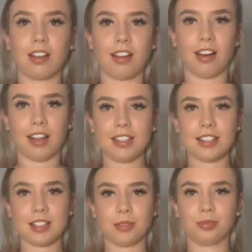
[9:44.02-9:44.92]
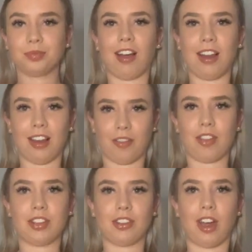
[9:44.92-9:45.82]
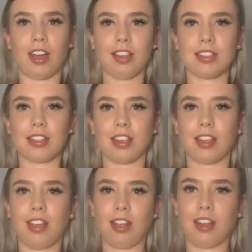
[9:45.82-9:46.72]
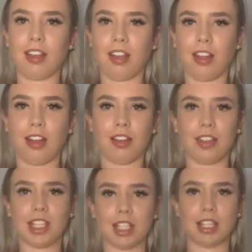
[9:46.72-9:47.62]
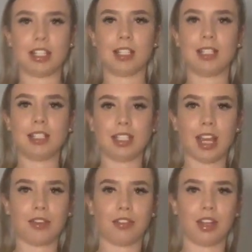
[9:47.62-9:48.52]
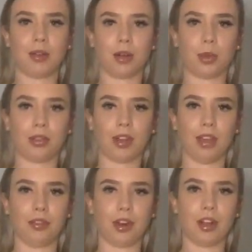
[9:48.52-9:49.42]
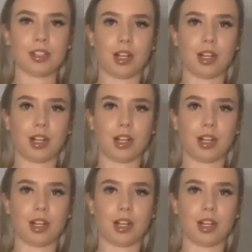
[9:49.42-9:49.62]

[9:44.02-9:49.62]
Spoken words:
Guys, I love this dress. This is definitely one of my favourites.